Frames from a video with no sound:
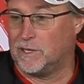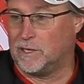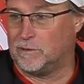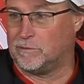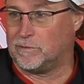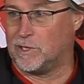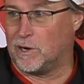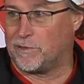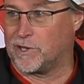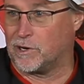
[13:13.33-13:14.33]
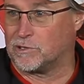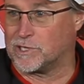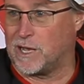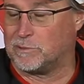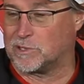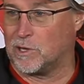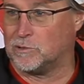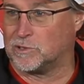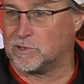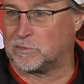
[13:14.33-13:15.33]
And, you know, I think our job as
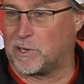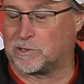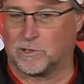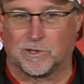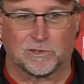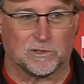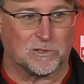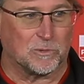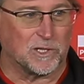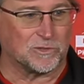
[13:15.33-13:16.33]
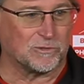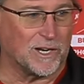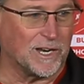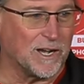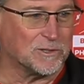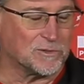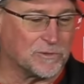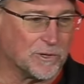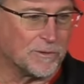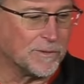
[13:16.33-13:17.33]
coaches, especially in this situation right now, is
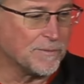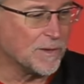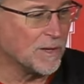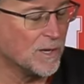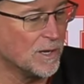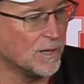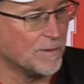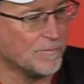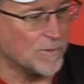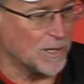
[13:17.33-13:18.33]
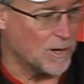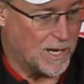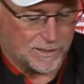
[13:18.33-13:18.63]
for, you know,